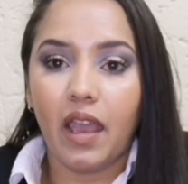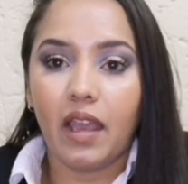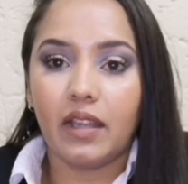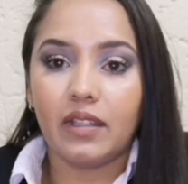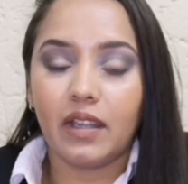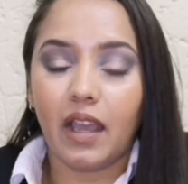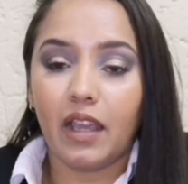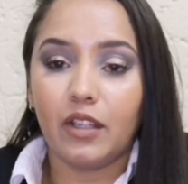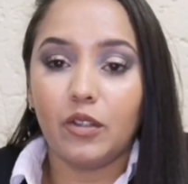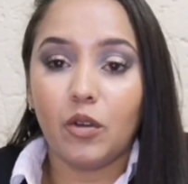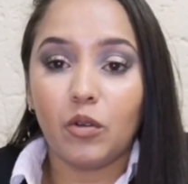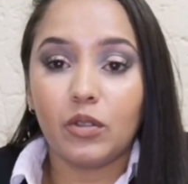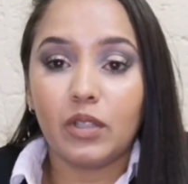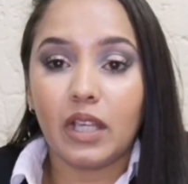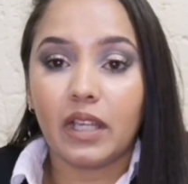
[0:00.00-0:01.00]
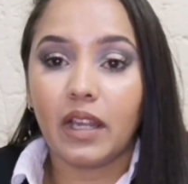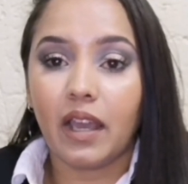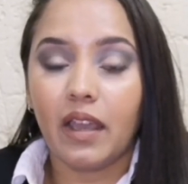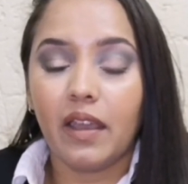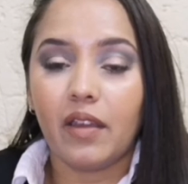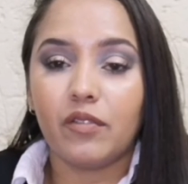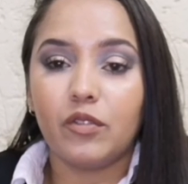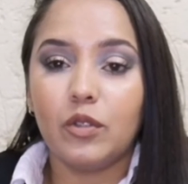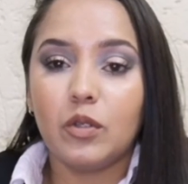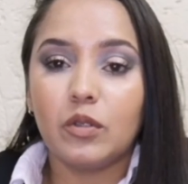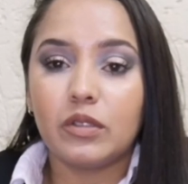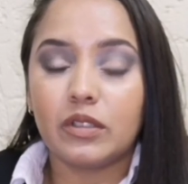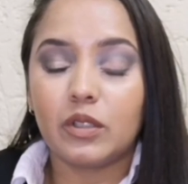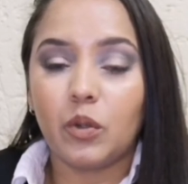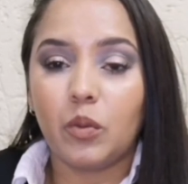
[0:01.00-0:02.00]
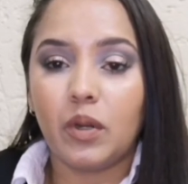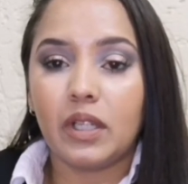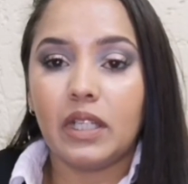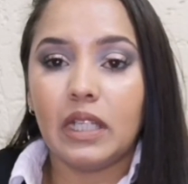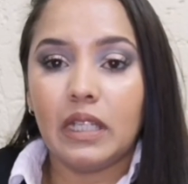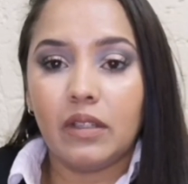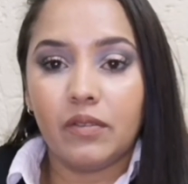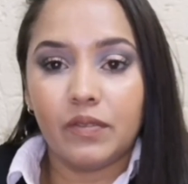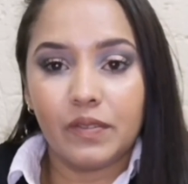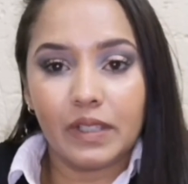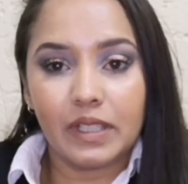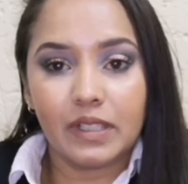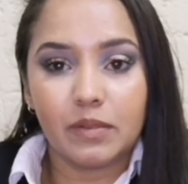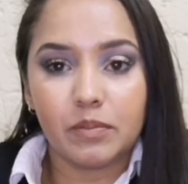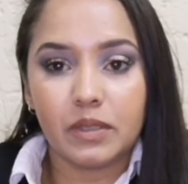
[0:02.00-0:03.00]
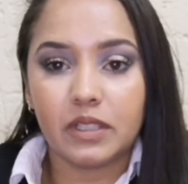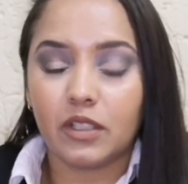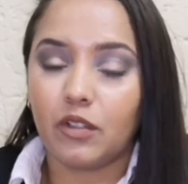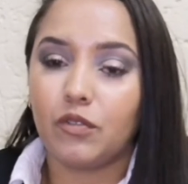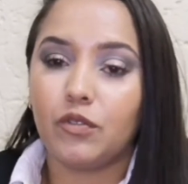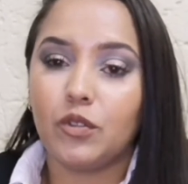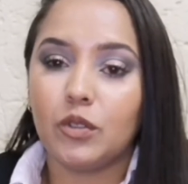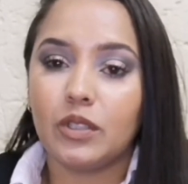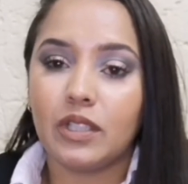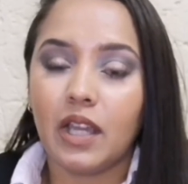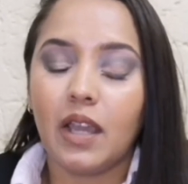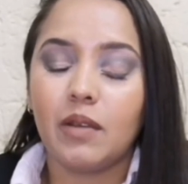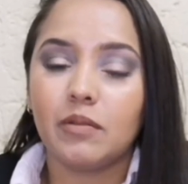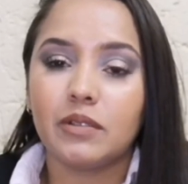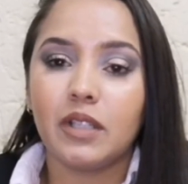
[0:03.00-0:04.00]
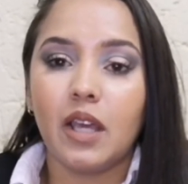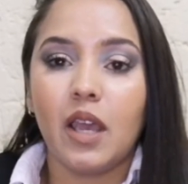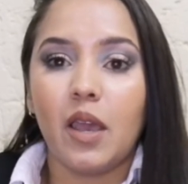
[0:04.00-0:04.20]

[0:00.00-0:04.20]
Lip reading: And I know that I have used the word investment a few times,